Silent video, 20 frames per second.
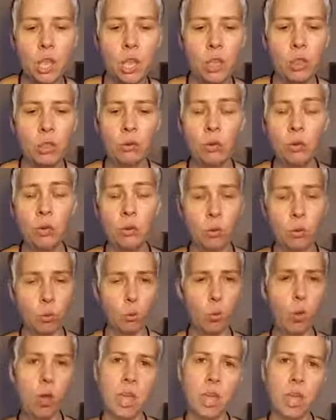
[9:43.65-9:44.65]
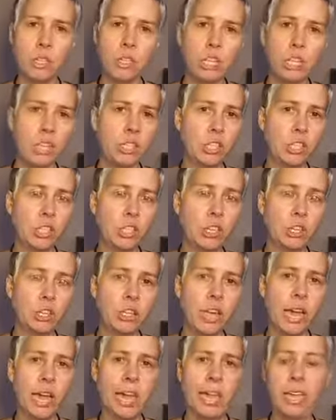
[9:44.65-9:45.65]
through one changing your
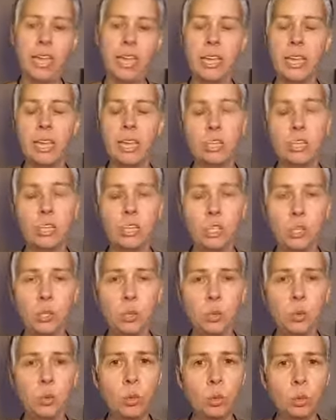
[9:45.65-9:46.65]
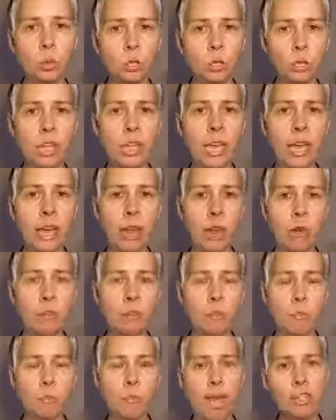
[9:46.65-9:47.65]
diet and two learning how
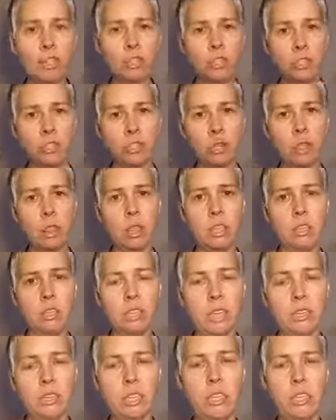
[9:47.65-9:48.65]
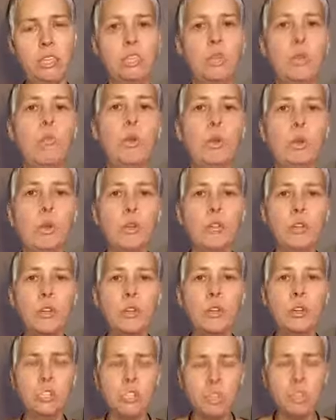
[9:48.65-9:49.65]
to master the techniques to maneuver
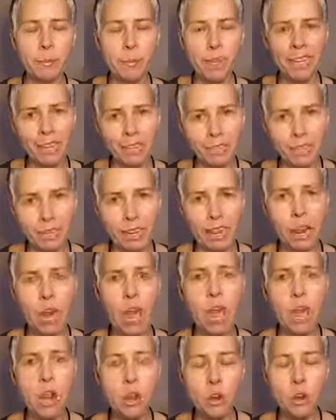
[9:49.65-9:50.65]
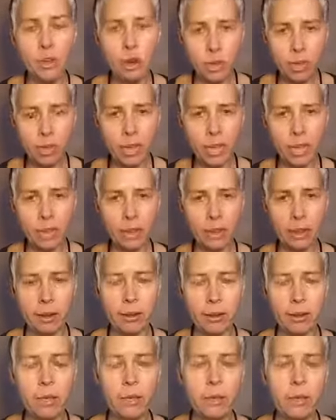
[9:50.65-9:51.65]
your stomach and get it unherniated
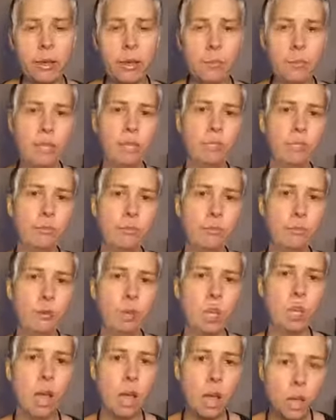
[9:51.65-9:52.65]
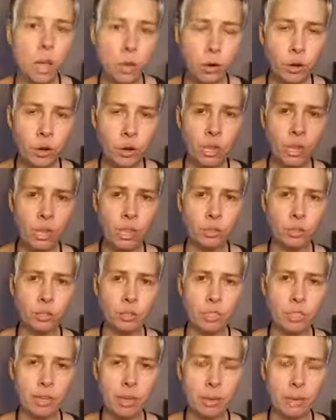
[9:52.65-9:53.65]
because if you can unherniate your
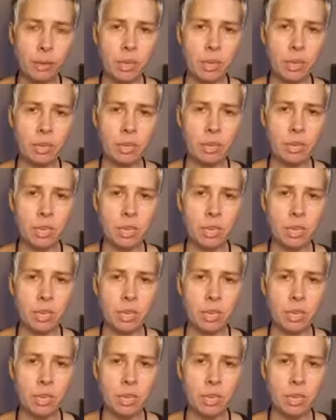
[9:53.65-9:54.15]
stomach,